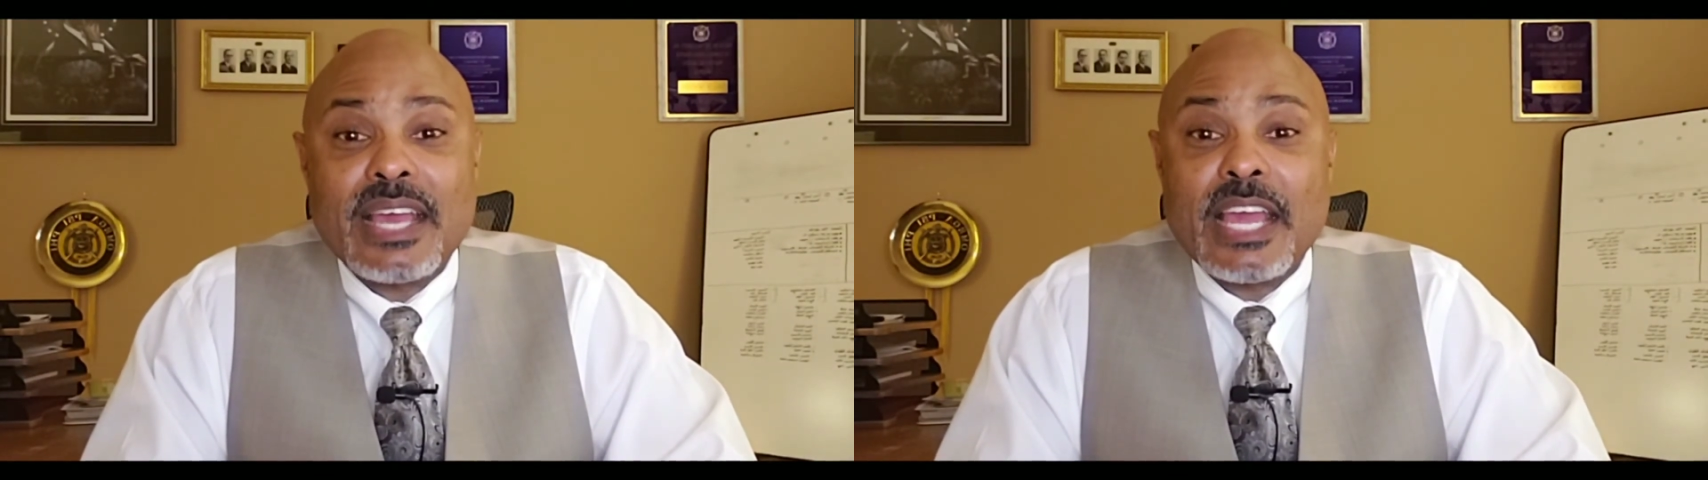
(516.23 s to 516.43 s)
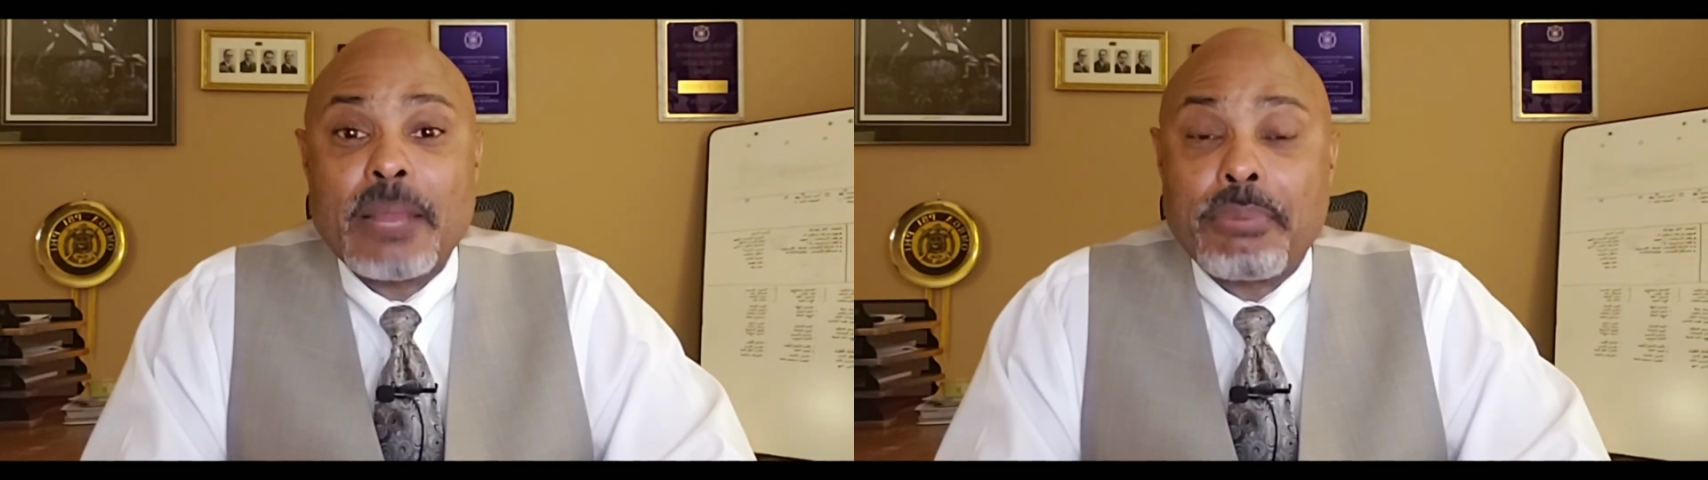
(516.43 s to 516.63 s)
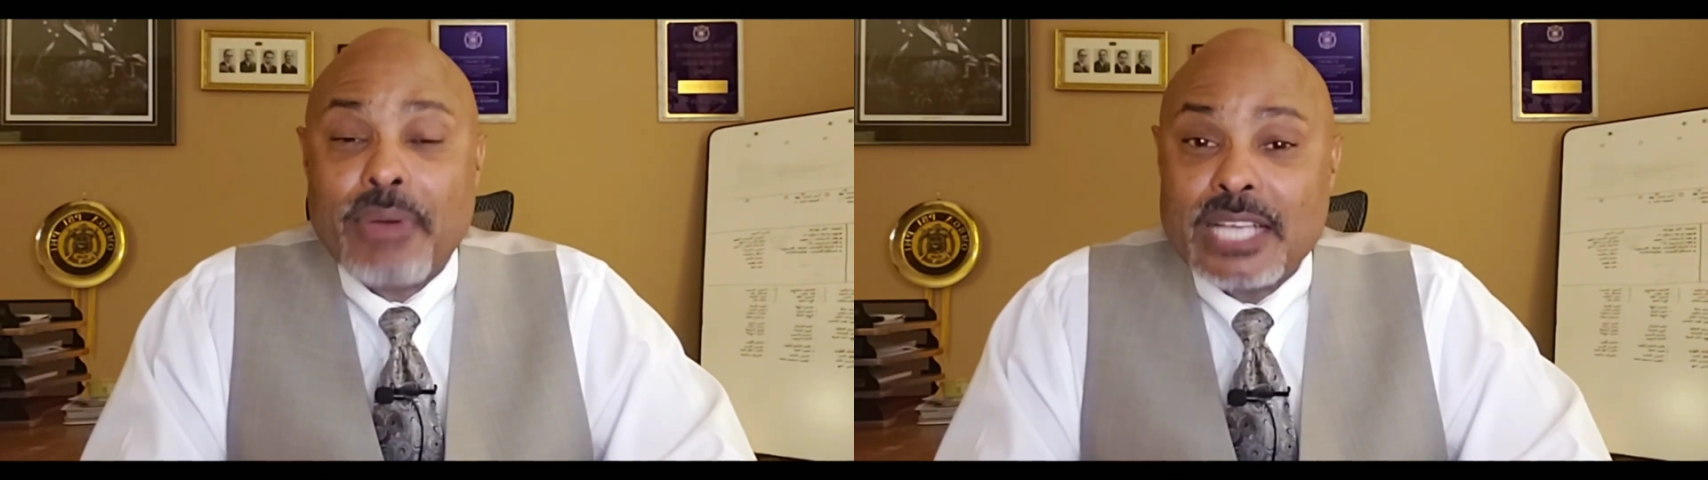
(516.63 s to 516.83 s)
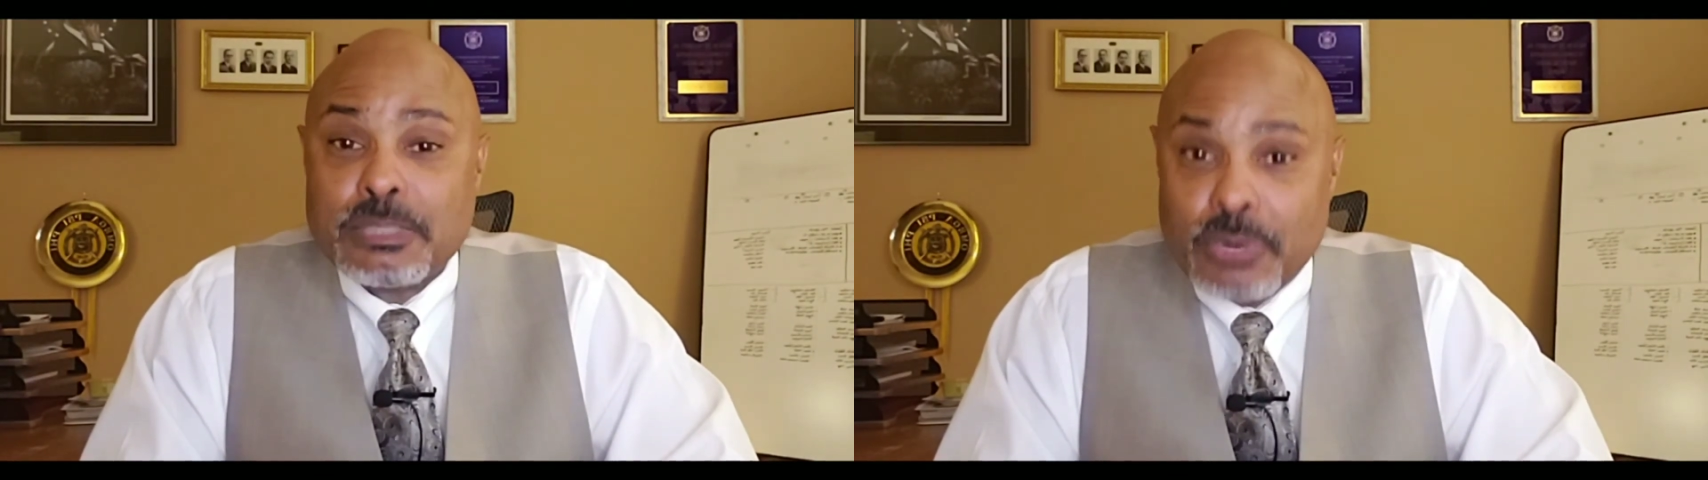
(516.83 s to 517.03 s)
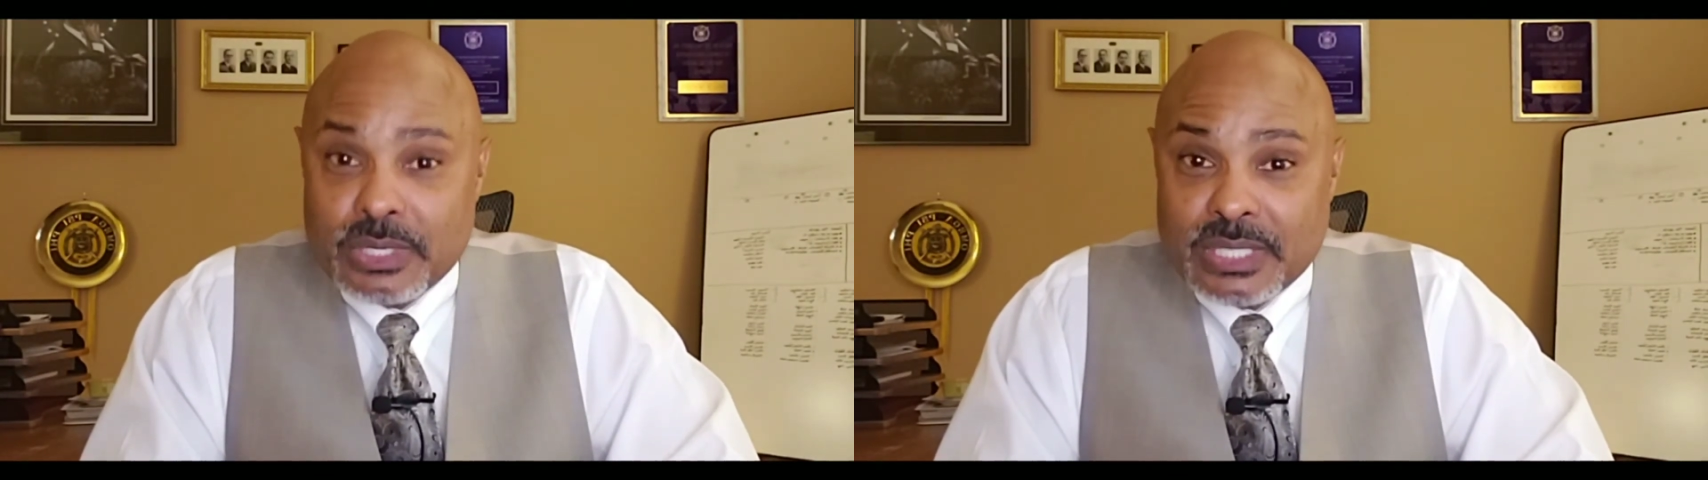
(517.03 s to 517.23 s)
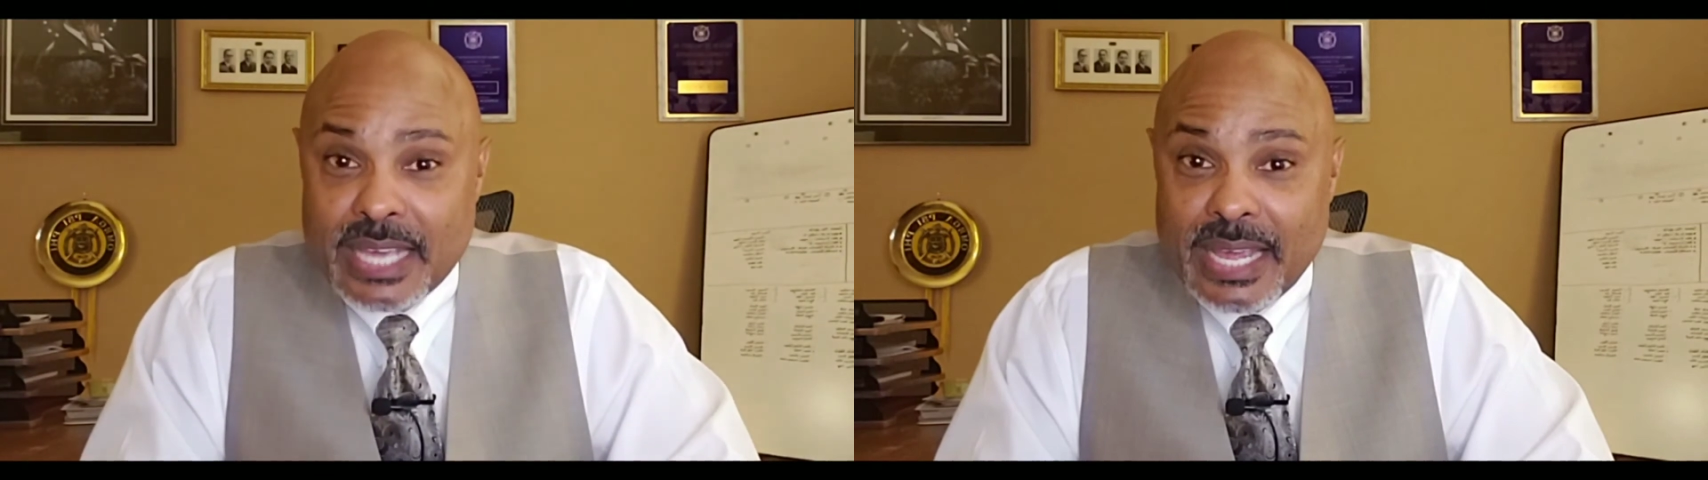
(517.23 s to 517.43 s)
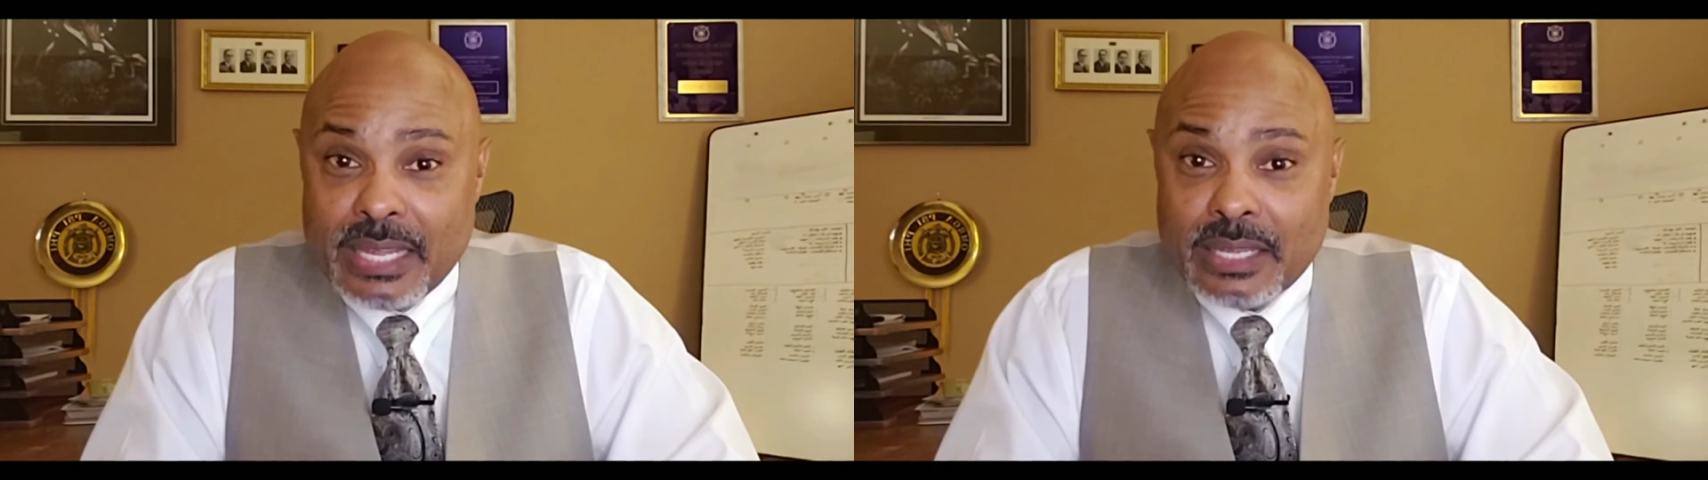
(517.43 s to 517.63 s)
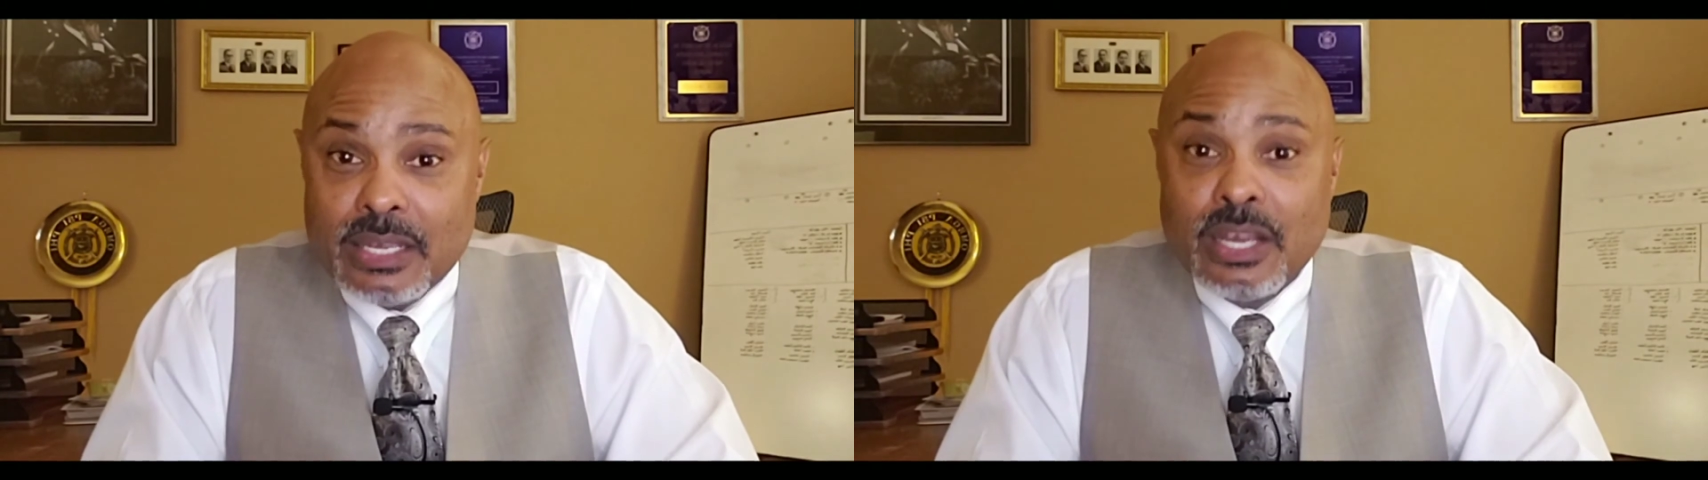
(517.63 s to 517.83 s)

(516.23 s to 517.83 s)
and prosperous day.